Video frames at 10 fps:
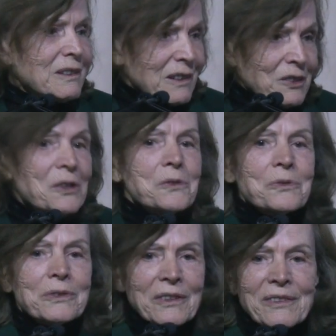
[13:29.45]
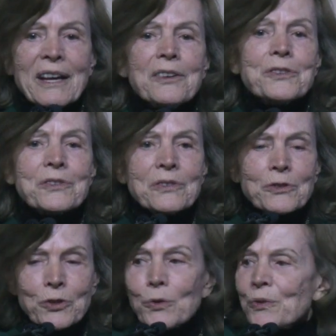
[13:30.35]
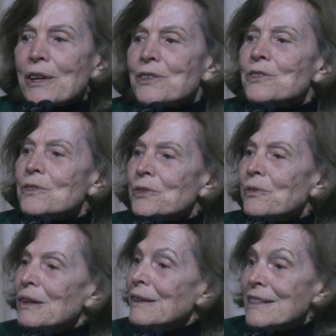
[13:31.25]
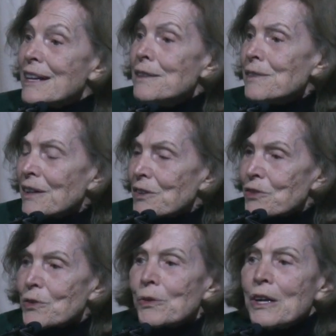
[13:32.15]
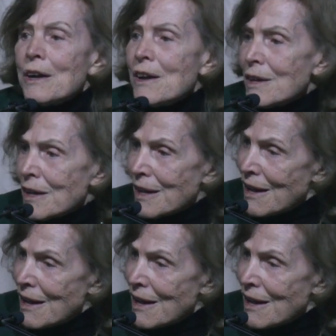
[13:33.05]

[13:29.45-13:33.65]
let alone 1,000 or 2,000 or 10,000 or